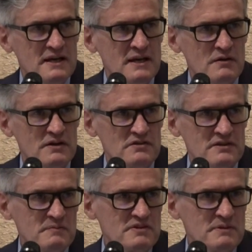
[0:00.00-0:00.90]
And there
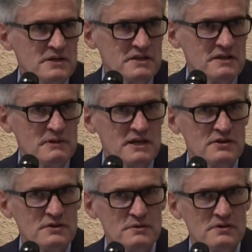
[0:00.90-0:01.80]
seems to be nothing we
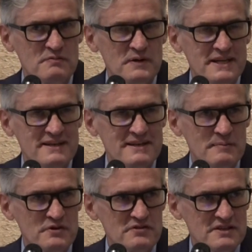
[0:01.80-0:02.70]
can do despite
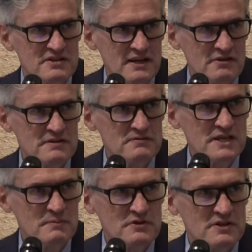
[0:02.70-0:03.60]
the most intensive
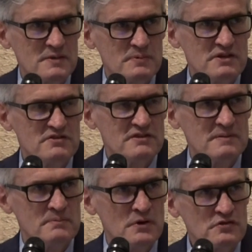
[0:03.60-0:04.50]
chemotherapy. This is
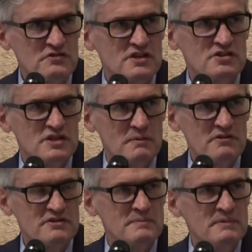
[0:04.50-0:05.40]
the most
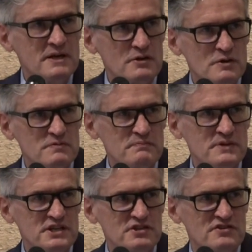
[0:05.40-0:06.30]
troublesome group of
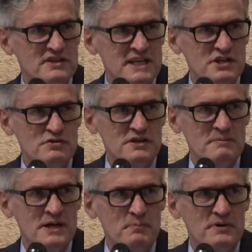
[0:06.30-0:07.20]
patients that I treat
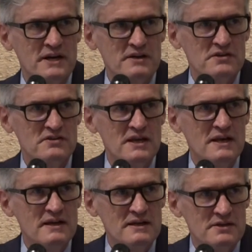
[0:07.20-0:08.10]
in my practice
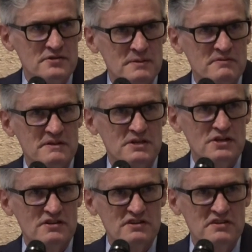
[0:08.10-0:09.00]
in terms of the
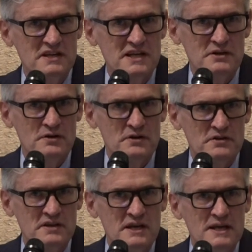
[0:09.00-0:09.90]
toxicity I
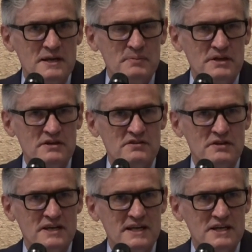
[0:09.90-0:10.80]
cause, because
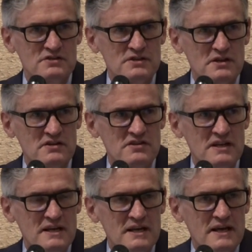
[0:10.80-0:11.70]
they're getting
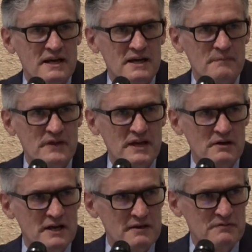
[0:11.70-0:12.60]
drugs that
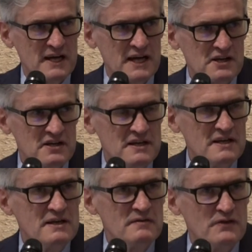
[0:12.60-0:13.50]
are like VAC,
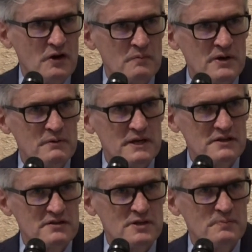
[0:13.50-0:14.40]
followed by
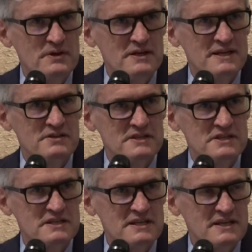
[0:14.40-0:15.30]
radiotherapy,
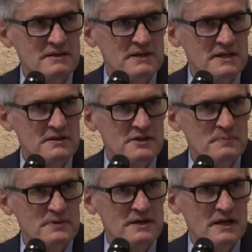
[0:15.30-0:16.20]
interdigitating
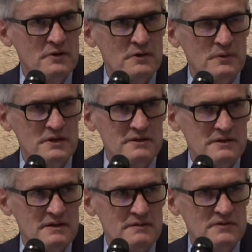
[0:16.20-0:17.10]
radiotherapy along with
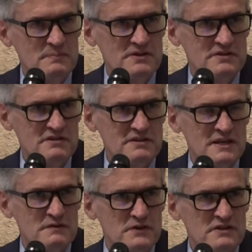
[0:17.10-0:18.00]

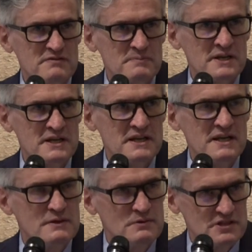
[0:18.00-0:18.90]
VP16-ifosfamide,
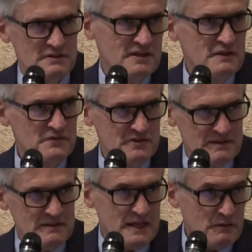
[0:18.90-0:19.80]
which in itself
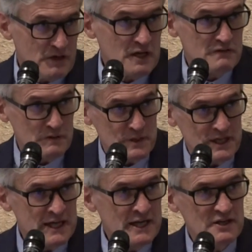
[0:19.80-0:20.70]
is relatively
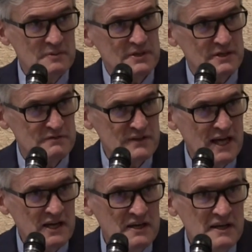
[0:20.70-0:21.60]
benign compared to
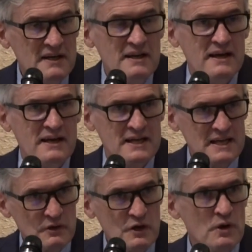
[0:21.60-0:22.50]
VAC. And
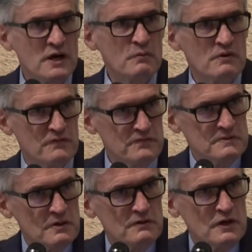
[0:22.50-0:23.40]
then we go on with
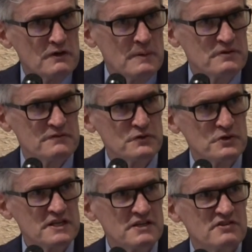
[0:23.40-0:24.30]
up to
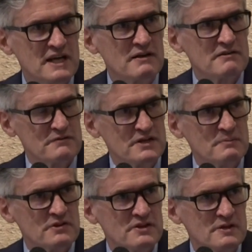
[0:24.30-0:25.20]
14 cycles of
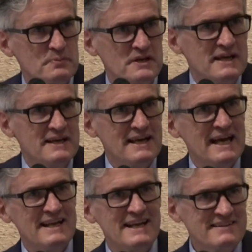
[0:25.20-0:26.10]
chemotherapy,
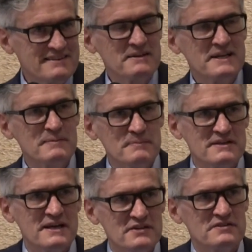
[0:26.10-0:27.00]
and they still get
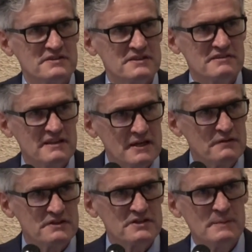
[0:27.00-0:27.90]
metastases
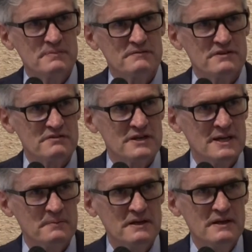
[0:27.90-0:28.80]
of the type I've
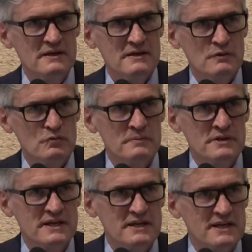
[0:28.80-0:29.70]
described. In
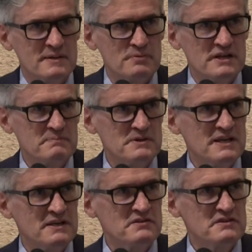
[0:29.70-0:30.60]
women, they can get breast
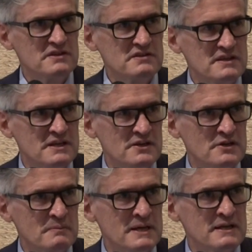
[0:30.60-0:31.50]
metastases. In
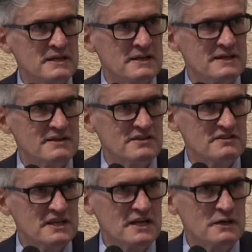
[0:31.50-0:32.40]
young men, they can get
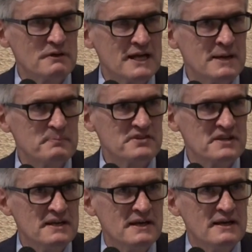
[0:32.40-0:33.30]
testicular relapse.